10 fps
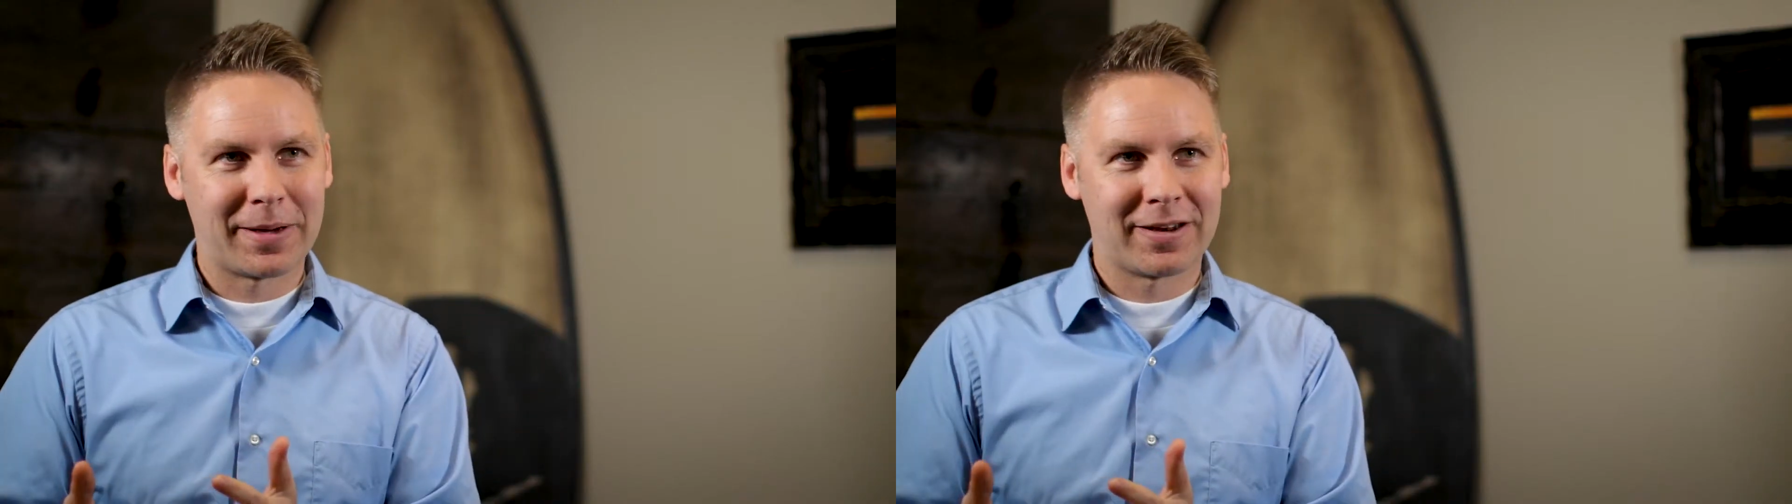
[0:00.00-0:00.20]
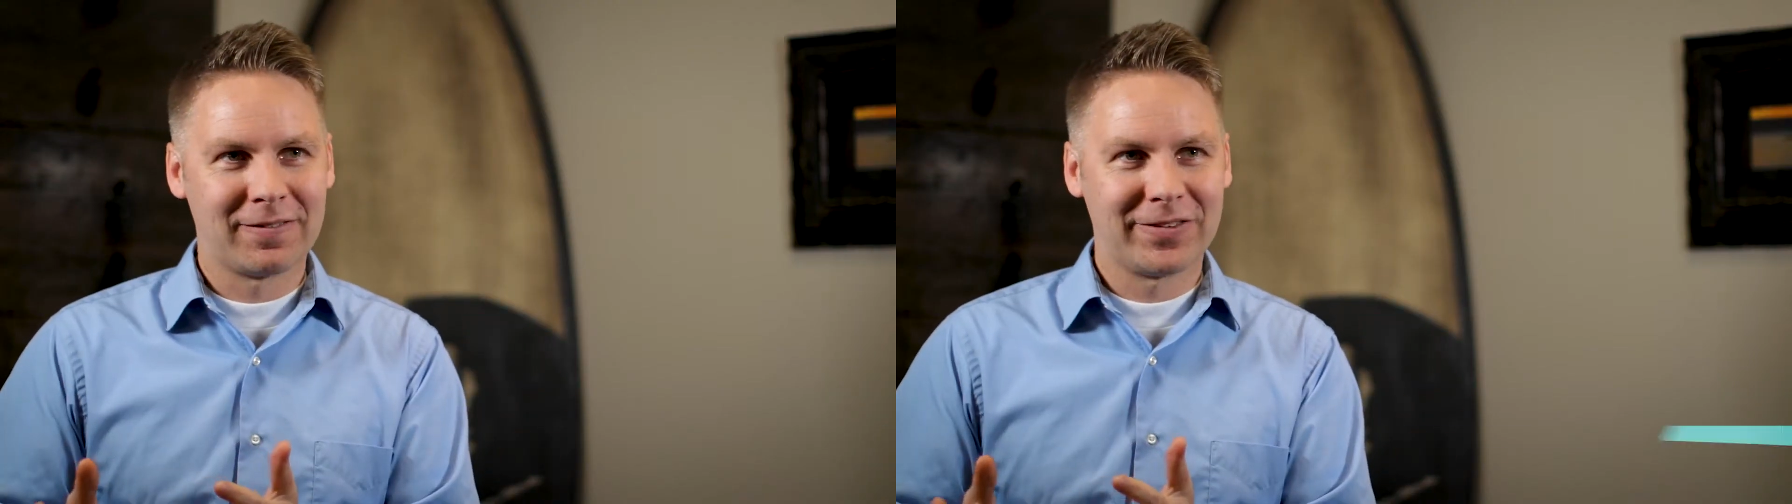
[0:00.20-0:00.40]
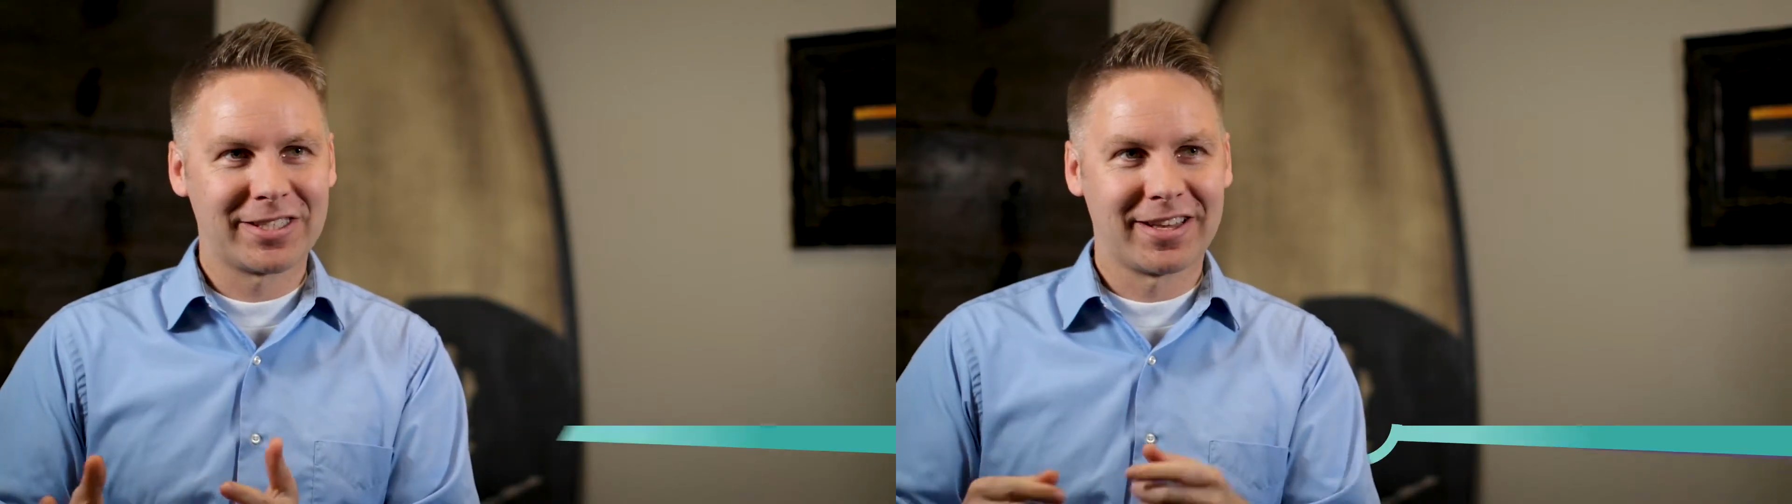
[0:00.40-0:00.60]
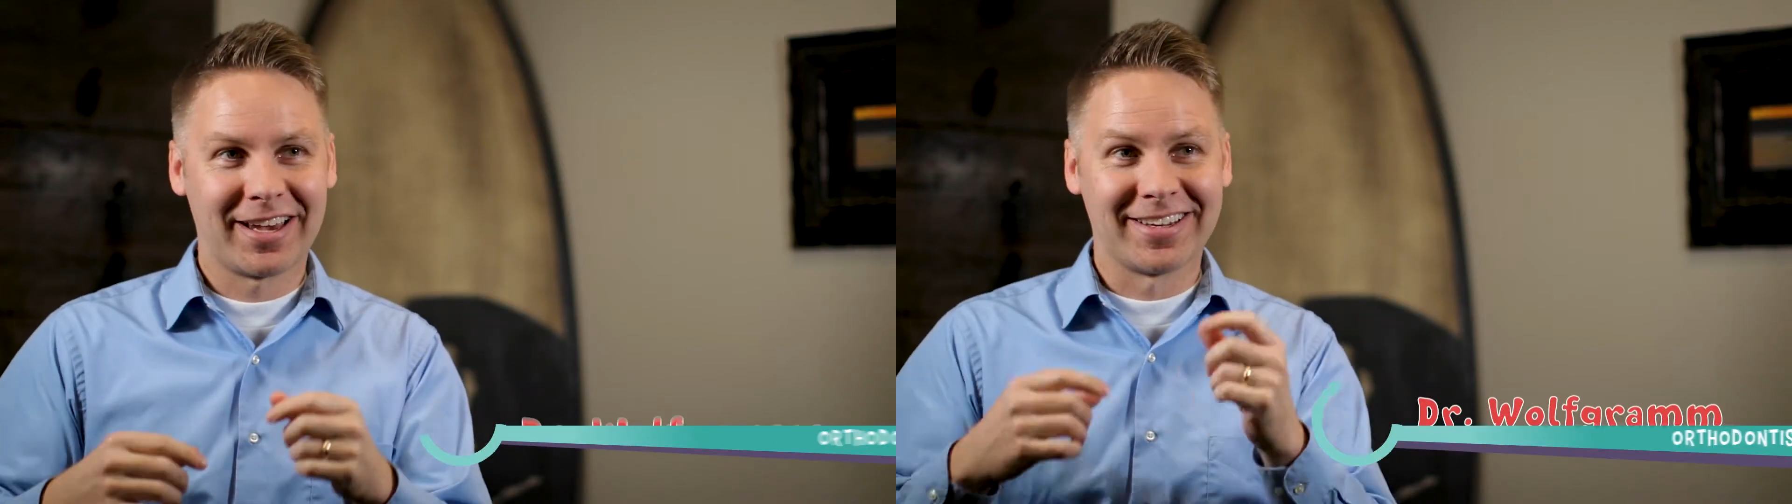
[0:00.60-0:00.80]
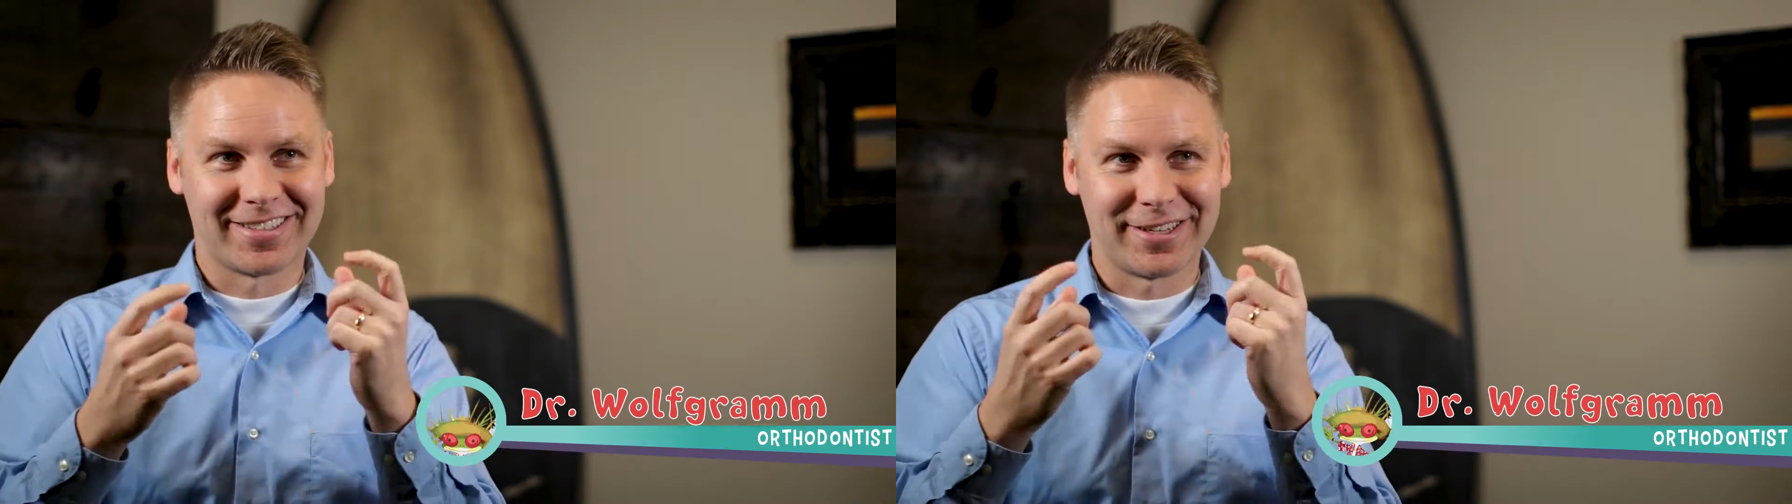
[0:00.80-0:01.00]
about
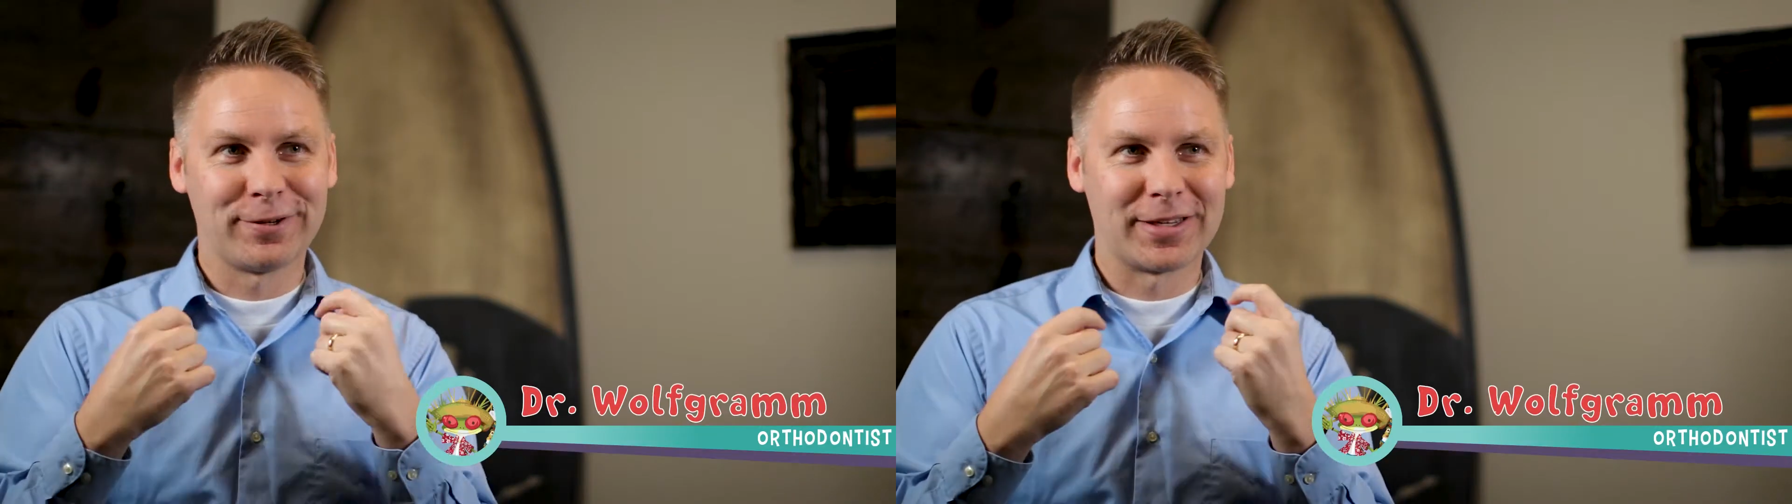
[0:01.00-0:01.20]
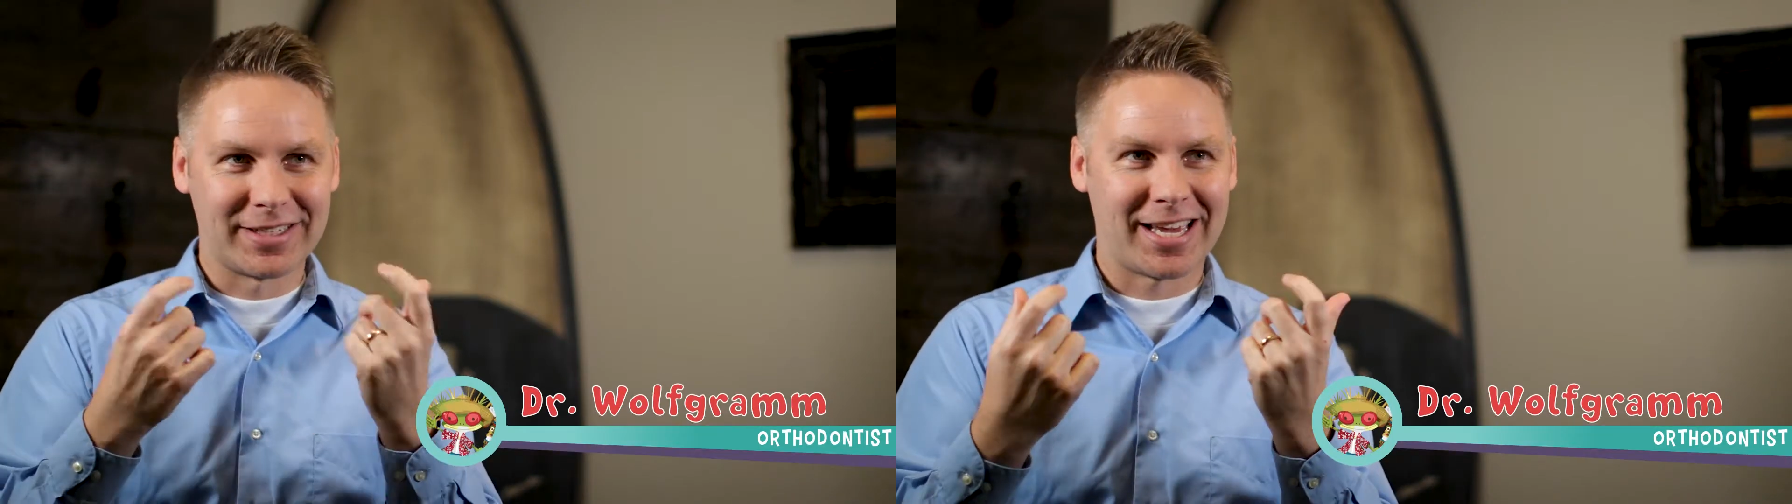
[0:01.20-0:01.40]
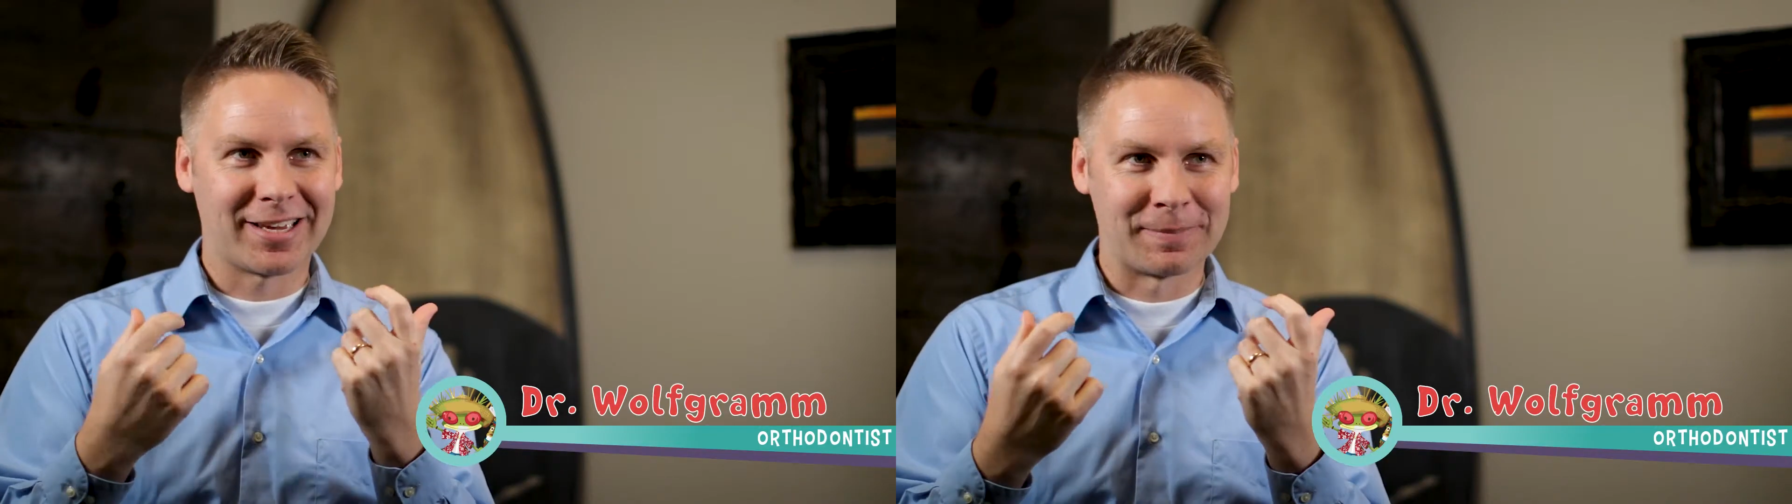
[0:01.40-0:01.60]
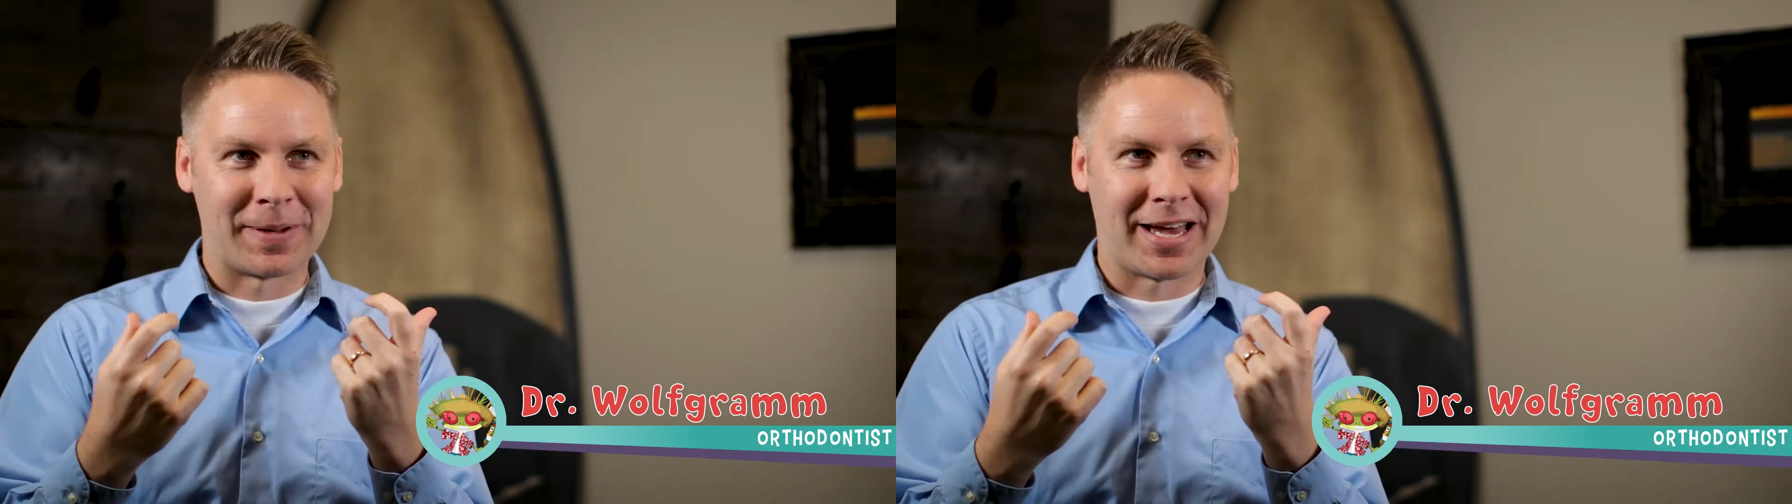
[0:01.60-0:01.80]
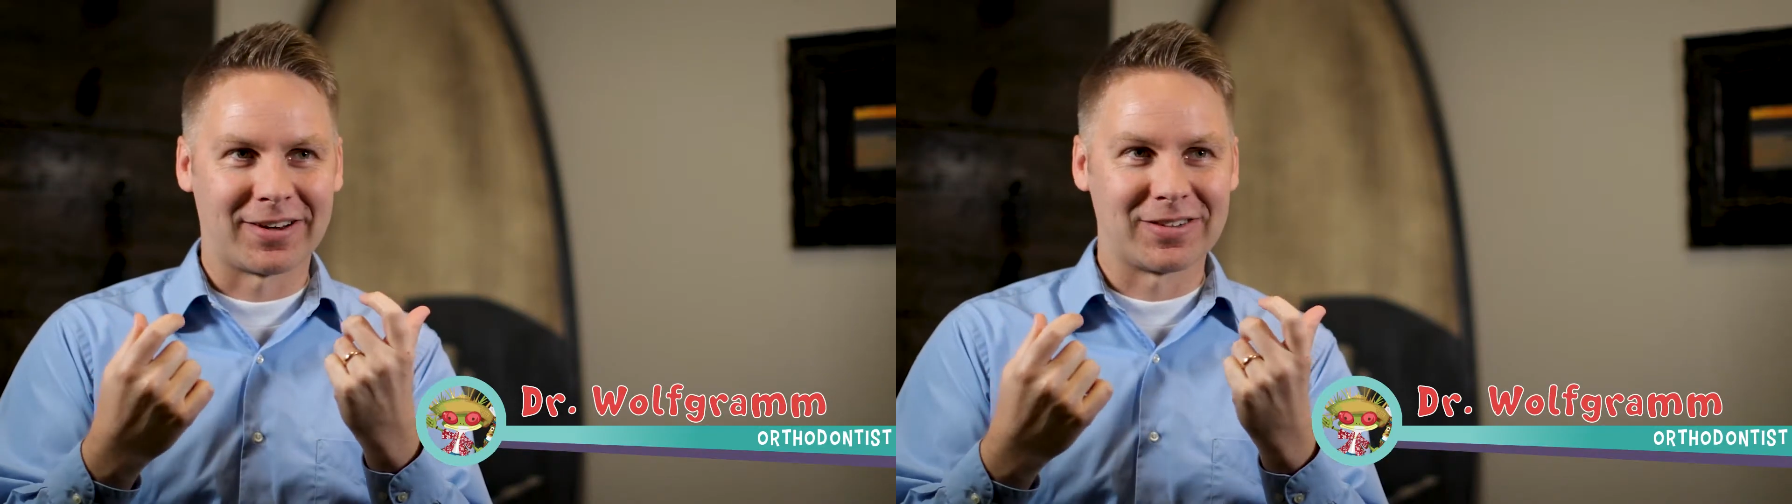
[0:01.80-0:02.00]
Invisalign is that you can take them
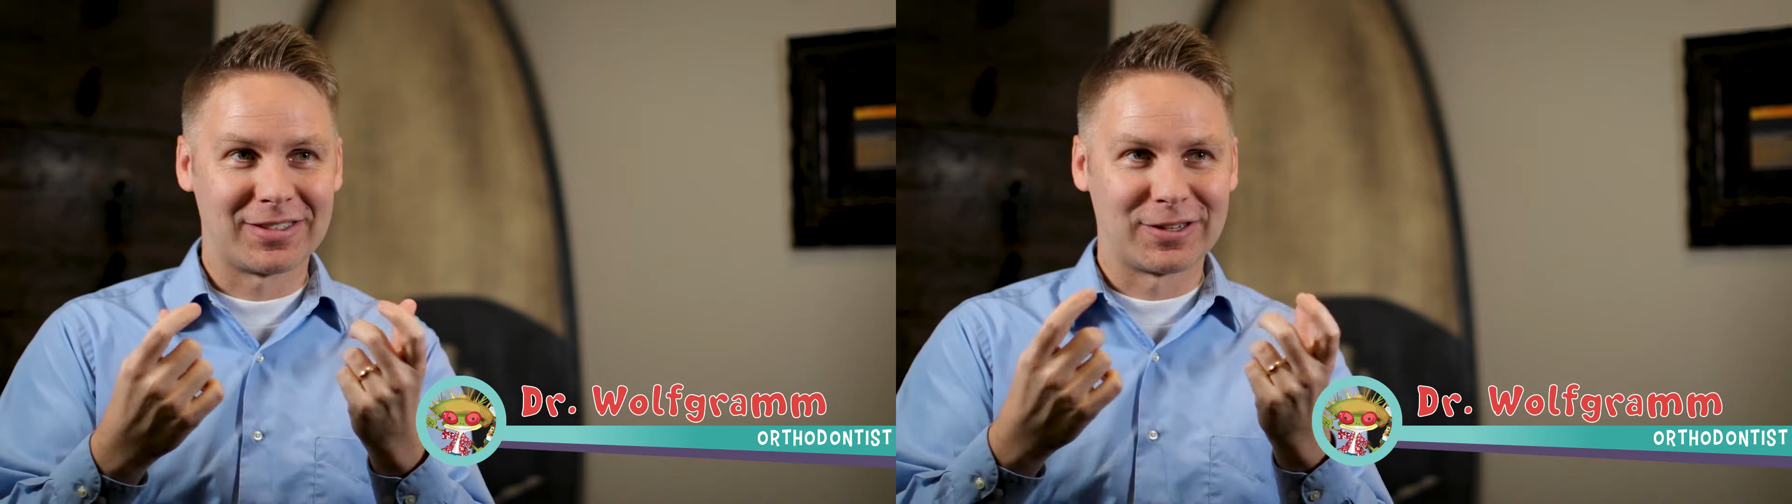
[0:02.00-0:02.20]
out.